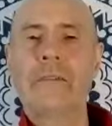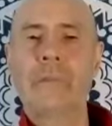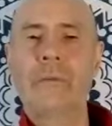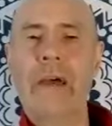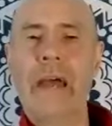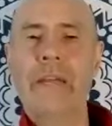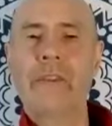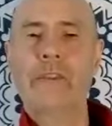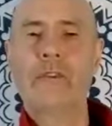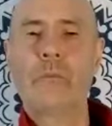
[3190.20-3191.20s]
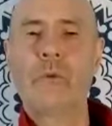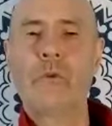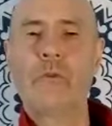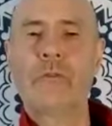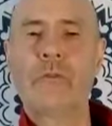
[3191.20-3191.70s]
the breath to
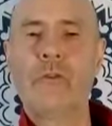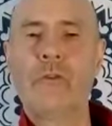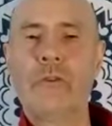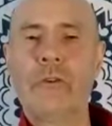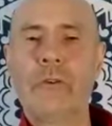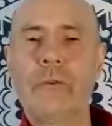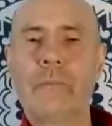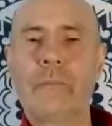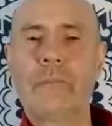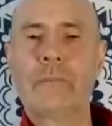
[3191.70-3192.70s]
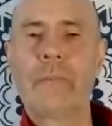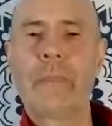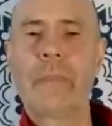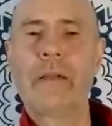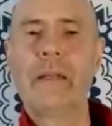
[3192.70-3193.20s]
move through you.
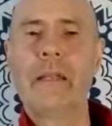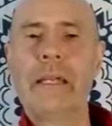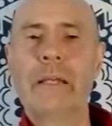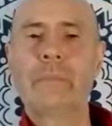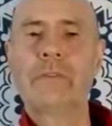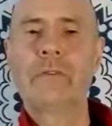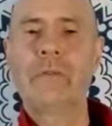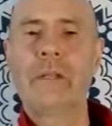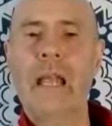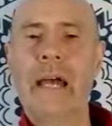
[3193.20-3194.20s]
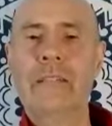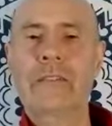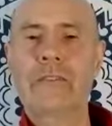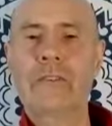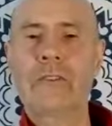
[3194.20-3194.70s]
The lips are
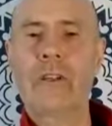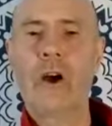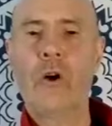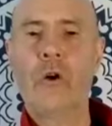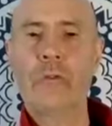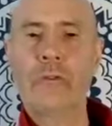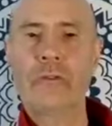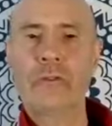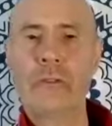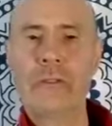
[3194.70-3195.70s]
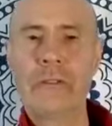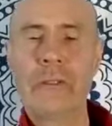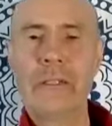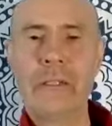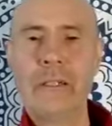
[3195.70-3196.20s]
relaxed and closed.
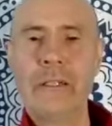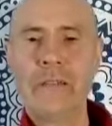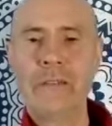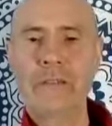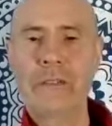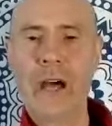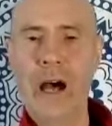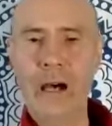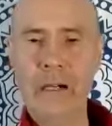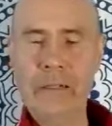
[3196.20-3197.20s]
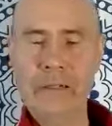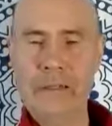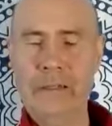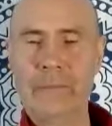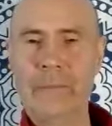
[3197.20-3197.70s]
The tongue
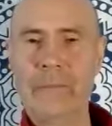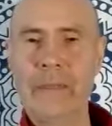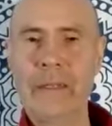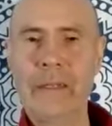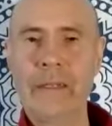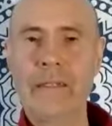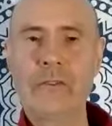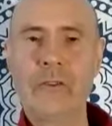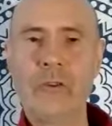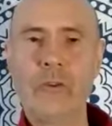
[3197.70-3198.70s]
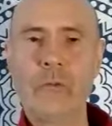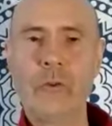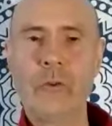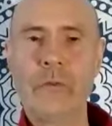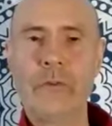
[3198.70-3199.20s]
is on the
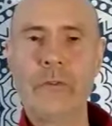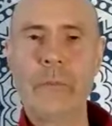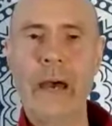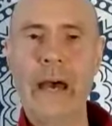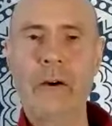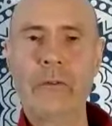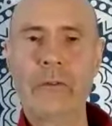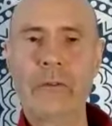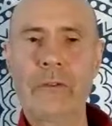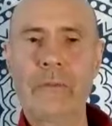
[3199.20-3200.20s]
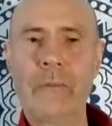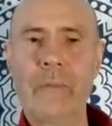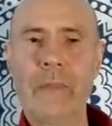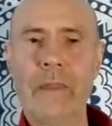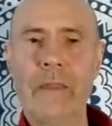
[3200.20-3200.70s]
roof of the mouth.
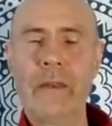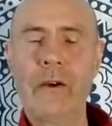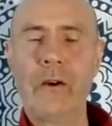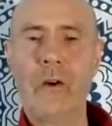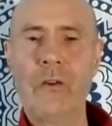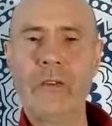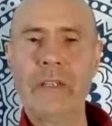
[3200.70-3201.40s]
On